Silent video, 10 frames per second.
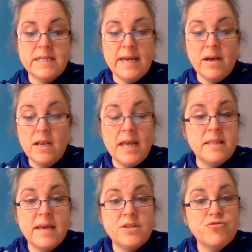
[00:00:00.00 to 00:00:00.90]
the day. I lay
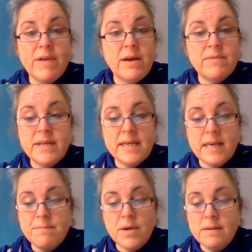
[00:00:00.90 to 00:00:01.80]
there drowning
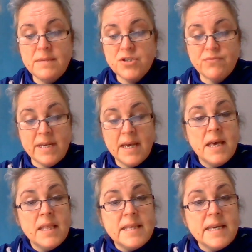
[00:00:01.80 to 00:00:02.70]
in my misery,
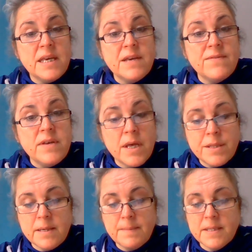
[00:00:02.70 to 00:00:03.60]
thinking of
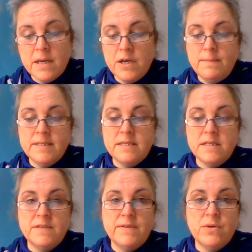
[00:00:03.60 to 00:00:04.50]
nothing but the
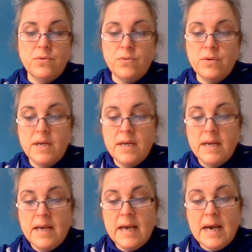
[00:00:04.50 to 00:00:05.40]
hopelessness of it all.
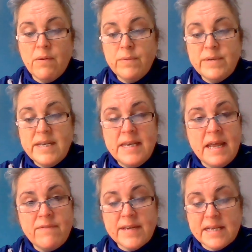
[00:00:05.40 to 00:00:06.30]
How I would
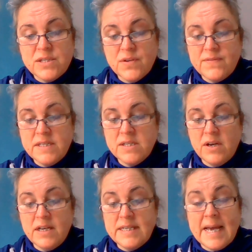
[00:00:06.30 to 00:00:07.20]
never get off this
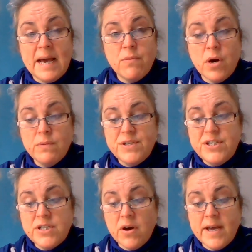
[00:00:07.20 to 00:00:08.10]
island, how I
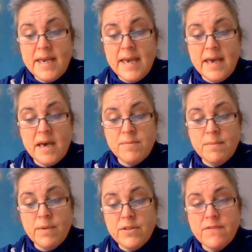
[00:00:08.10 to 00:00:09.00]
would die here, and my
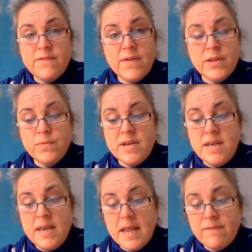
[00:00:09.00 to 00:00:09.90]
mother and father would
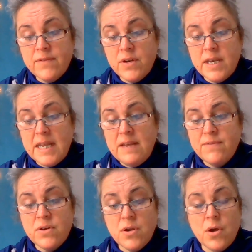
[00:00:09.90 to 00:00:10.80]
never
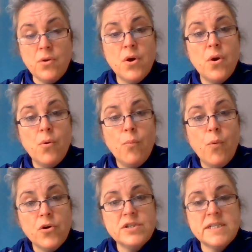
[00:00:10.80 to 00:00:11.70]
even know
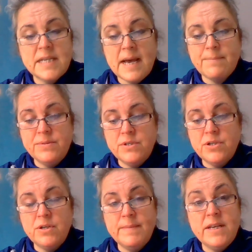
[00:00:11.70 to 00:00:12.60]
what had happened
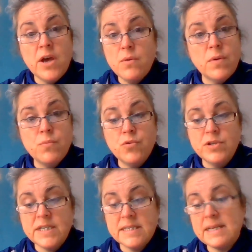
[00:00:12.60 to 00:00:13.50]
to me. No one
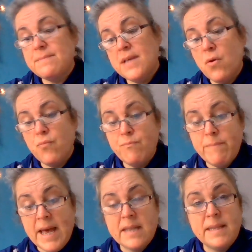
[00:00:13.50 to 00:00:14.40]
would except the old
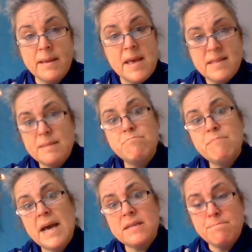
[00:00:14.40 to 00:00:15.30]
man, the, the
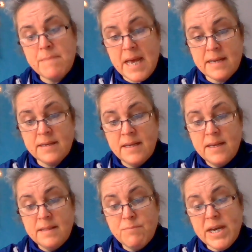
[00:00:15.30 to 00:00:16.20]
madman,
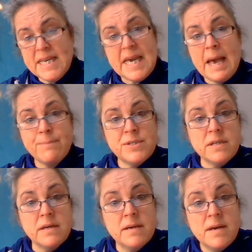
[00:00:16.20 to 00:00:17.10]
my
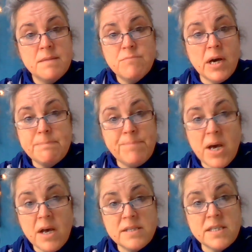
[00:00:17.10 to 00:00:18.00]
captor, my
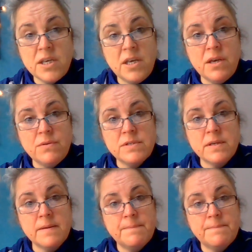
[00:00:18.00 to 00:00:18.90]

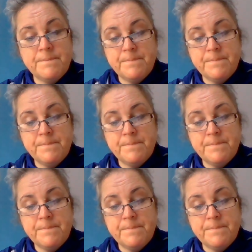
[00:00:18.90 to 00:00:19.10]
persecutor.